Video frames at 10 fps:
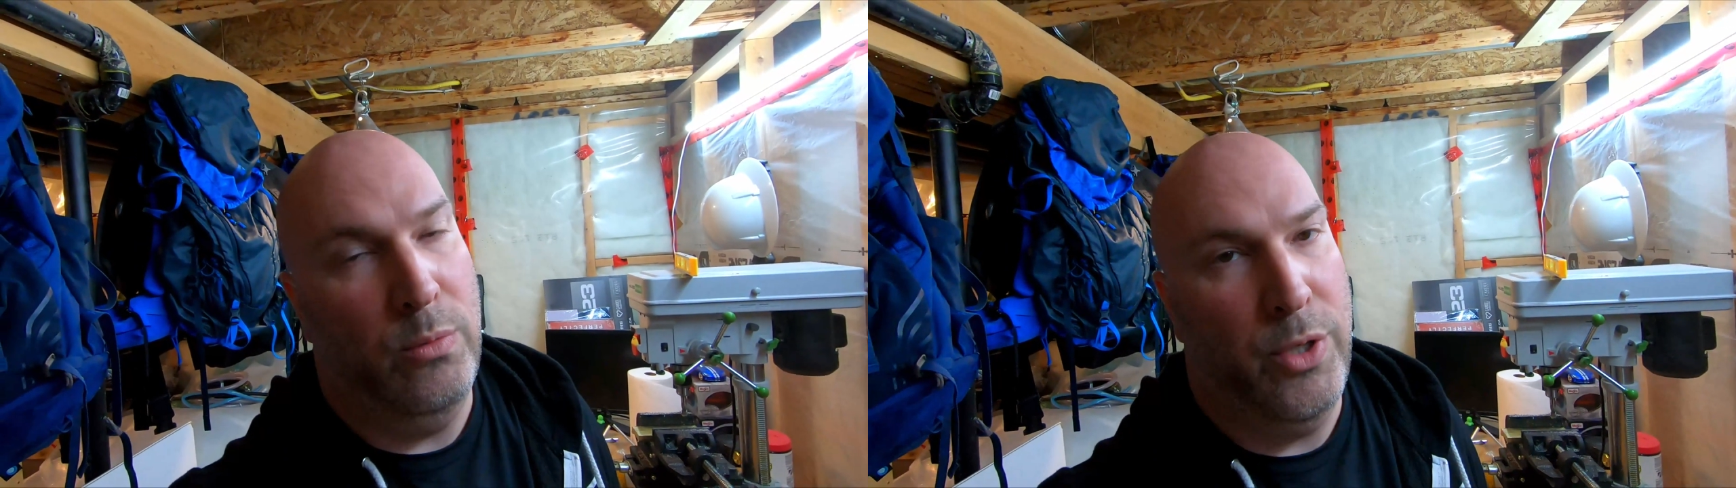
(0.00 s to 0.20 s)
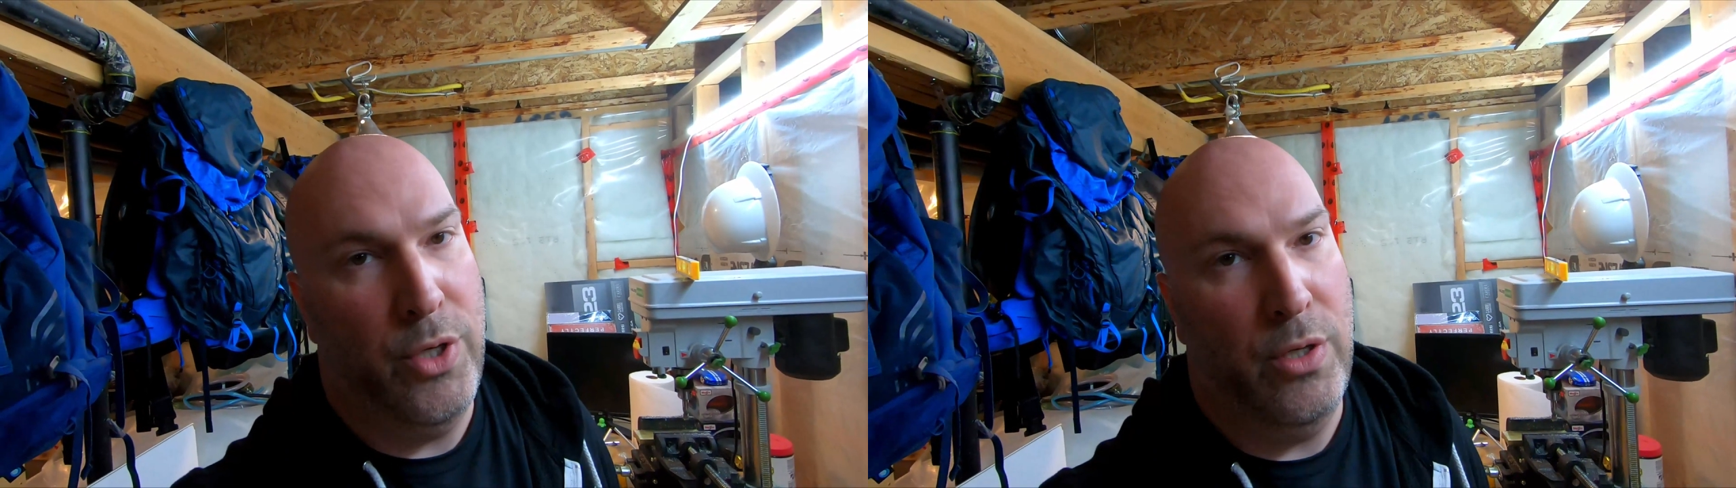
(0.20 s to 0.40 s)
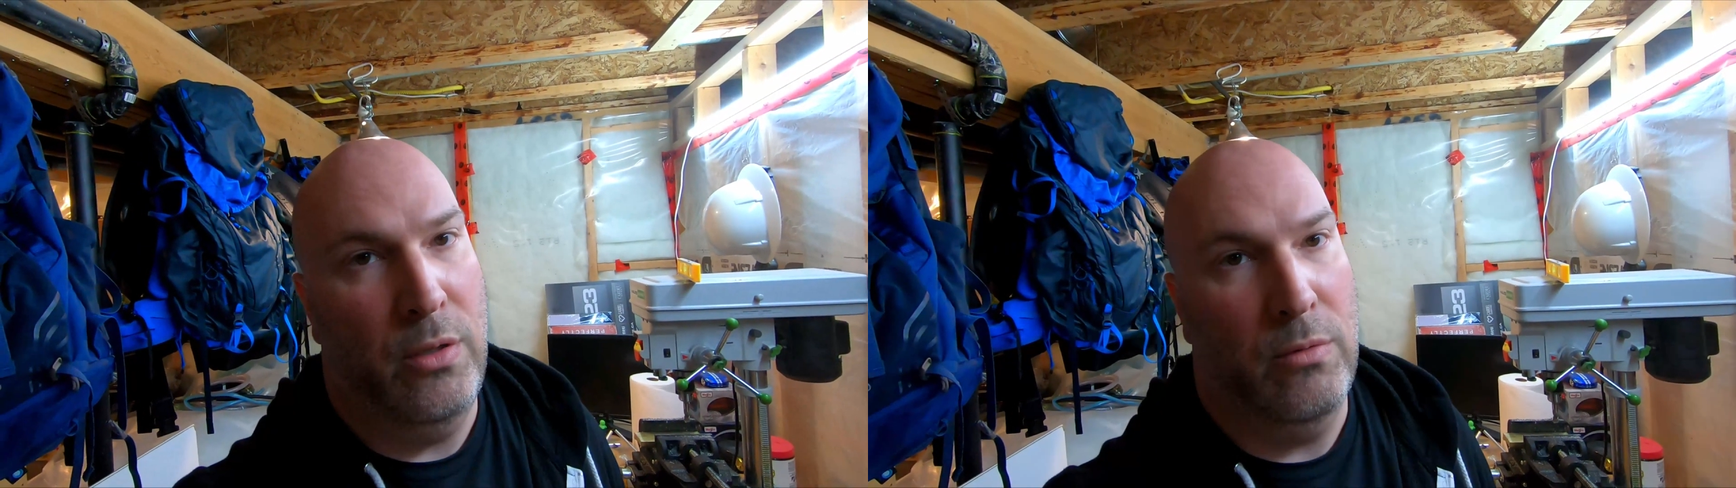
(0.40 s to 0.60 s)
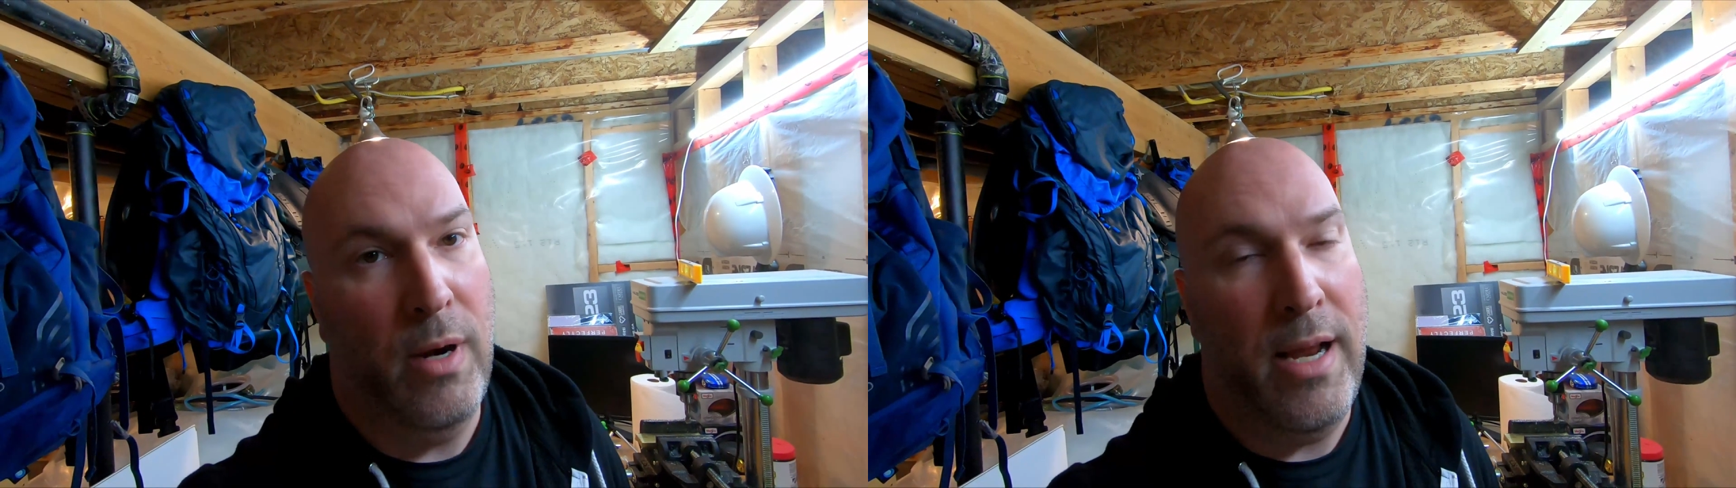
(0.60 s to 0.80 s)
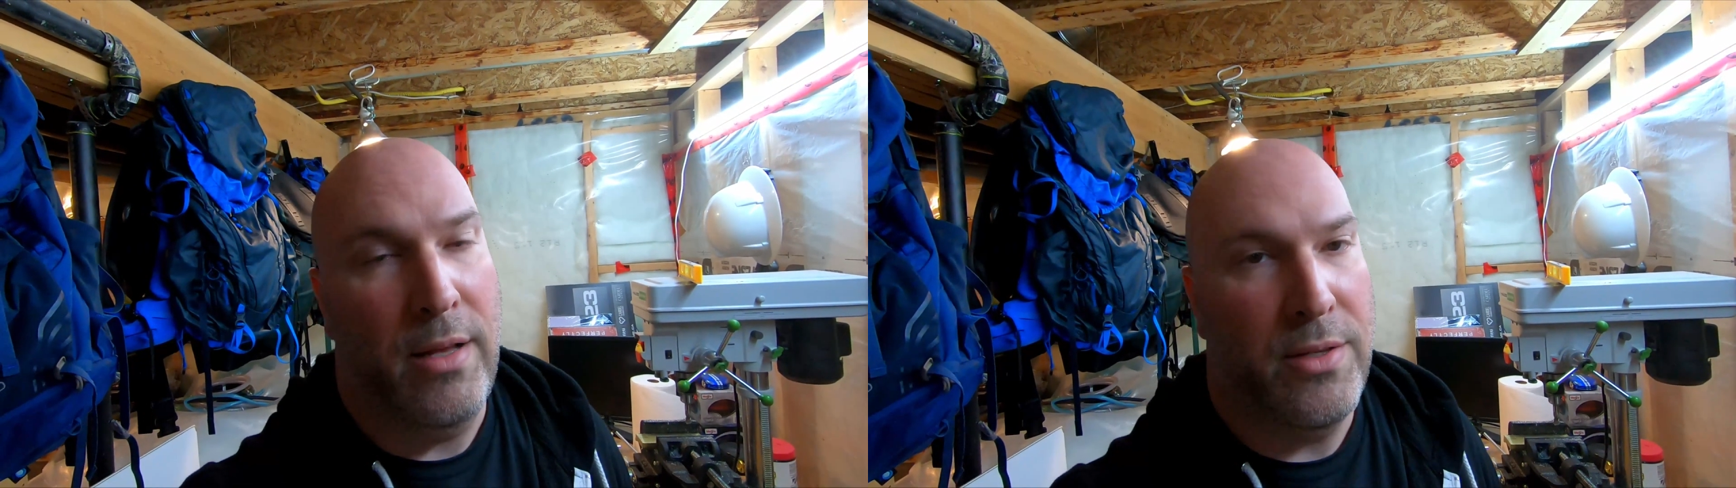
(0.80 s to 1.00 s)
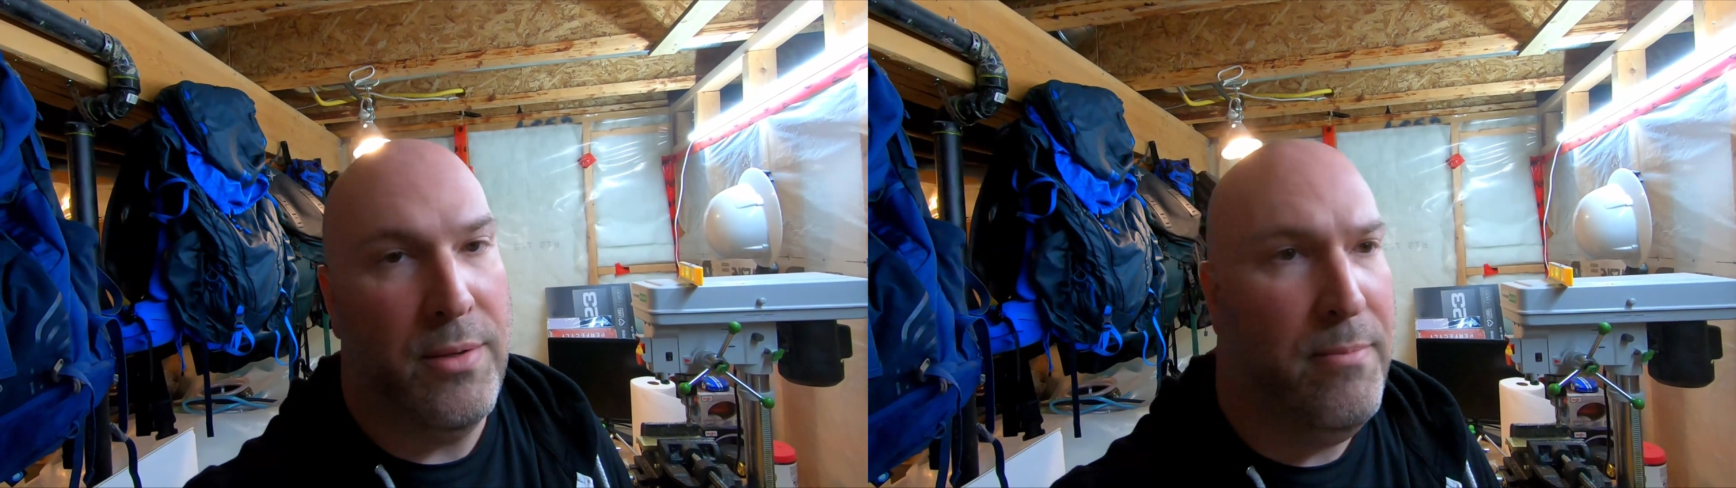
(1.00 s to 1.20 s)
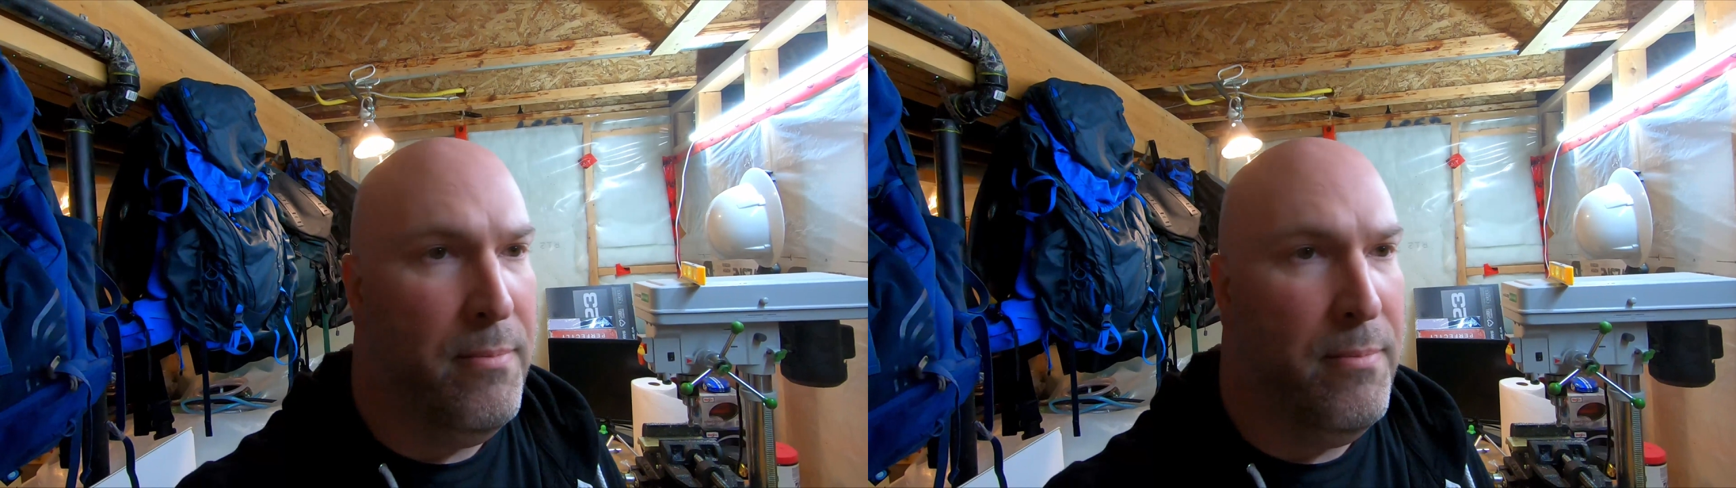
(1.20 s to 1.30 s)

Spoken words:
original rails,